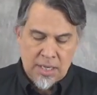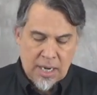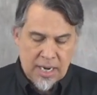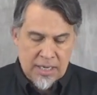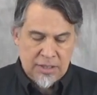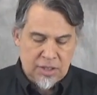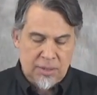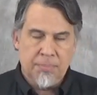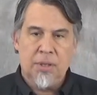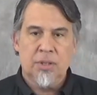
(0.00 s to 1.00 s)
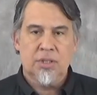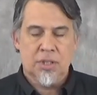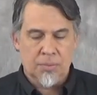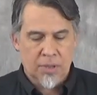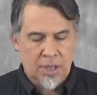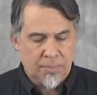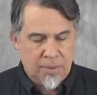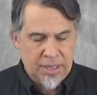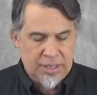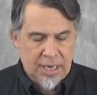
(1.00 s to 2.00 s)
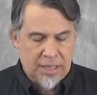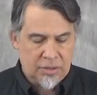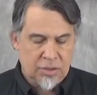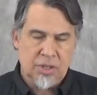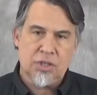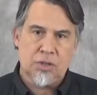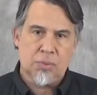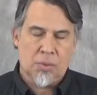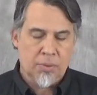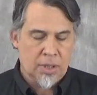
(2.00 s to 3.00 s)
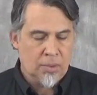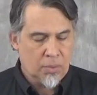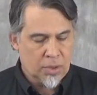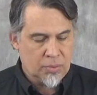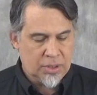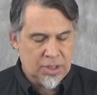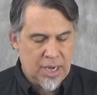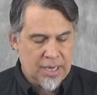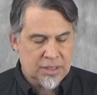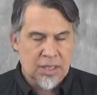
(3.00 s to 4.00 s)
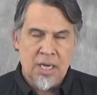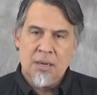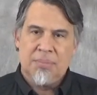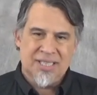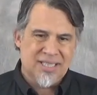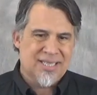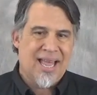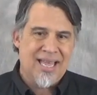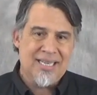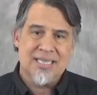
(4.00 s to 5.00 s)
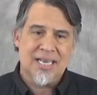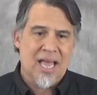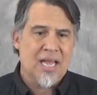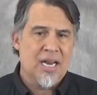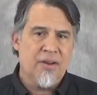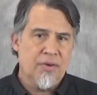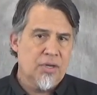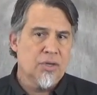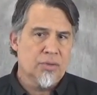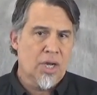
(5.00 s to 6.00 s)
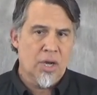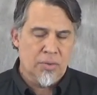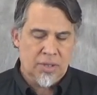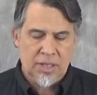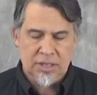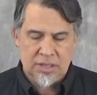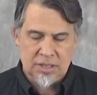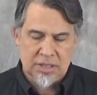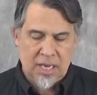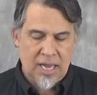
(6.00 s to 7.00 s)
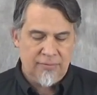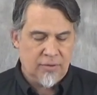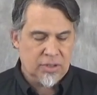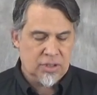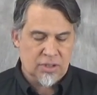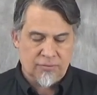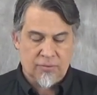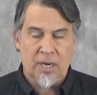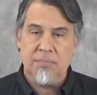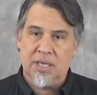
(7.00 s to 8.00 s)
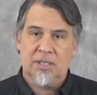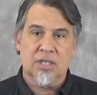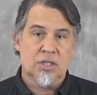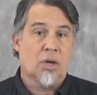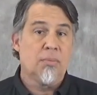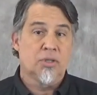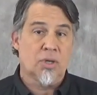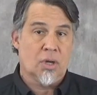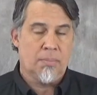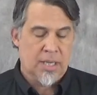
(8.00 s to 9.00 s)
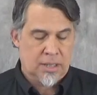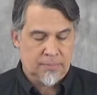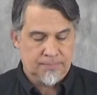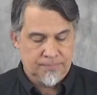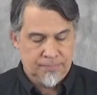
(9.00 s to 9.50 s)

and its components that we're going to break down. So this is what we're going to work with next. But the slide is a lot heavier. You'll know that it's the slide versus the frame because it's almost all metal.